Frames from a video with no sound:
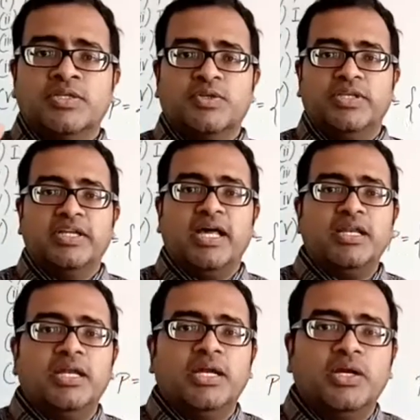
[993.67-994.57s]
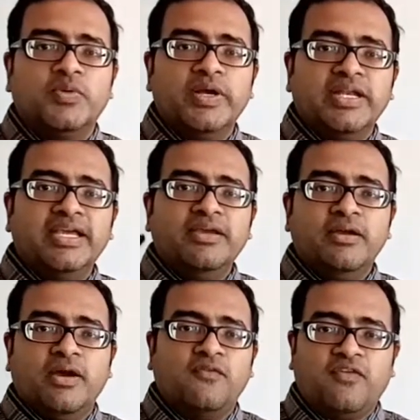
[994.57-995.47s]
So there are
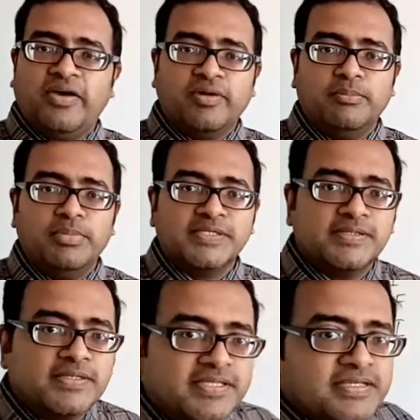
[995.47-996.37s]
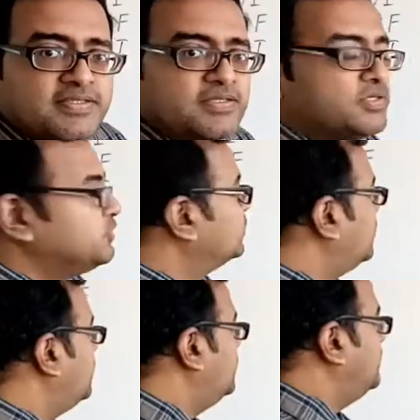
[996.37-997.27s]
25 numbers. Since you
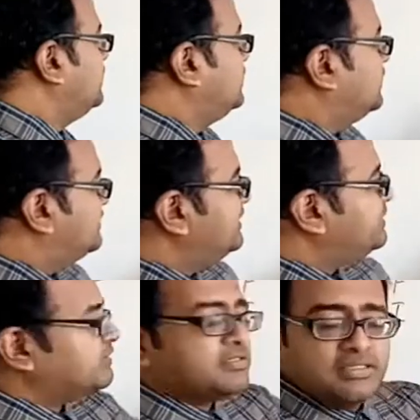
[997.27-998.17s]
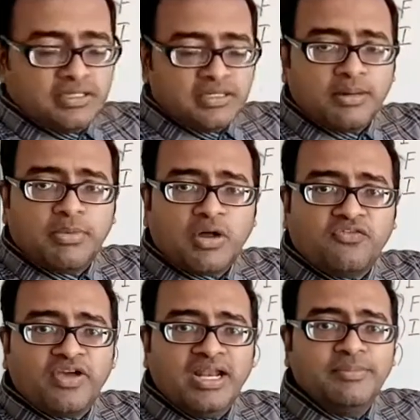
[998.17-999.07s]
know the number
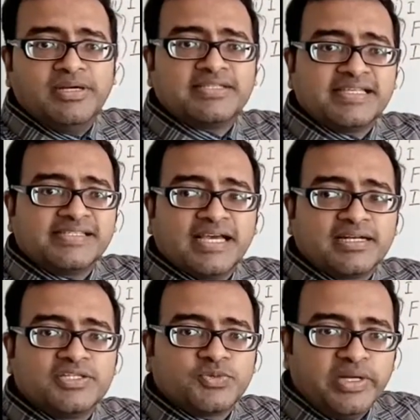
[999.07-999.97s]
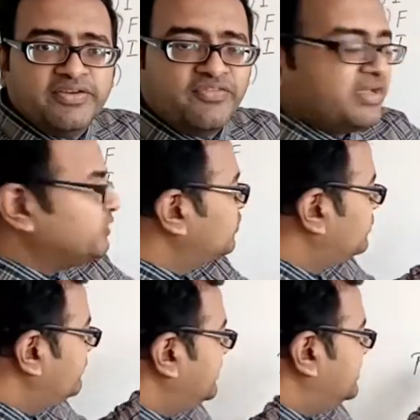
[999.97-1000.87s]
of elements exactly is 25, you know
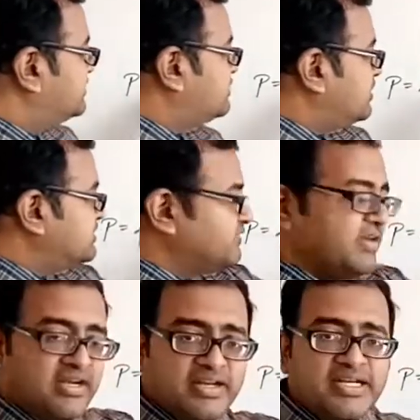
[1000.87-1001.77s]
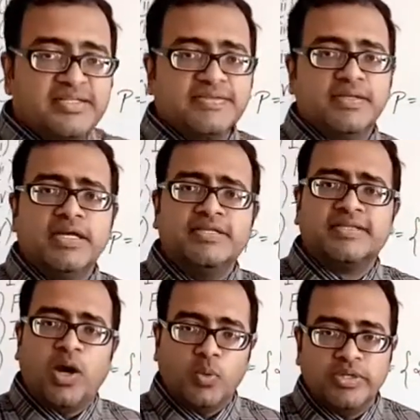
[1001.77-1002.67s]
where it starts and where it ends, it's
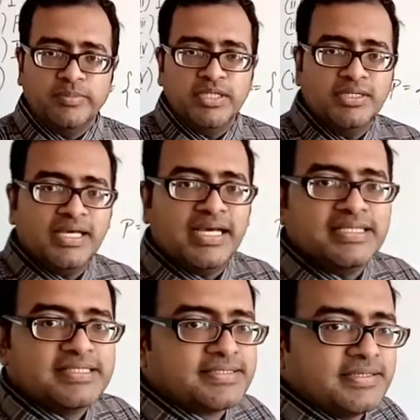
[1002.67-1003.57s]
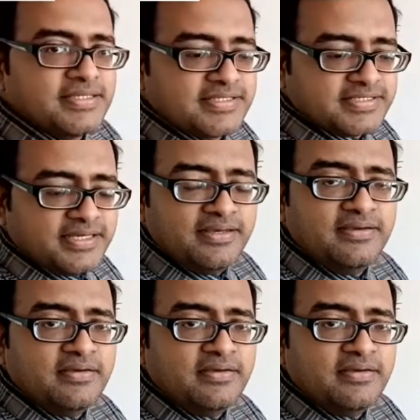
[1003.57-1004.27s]
countable, hence this is a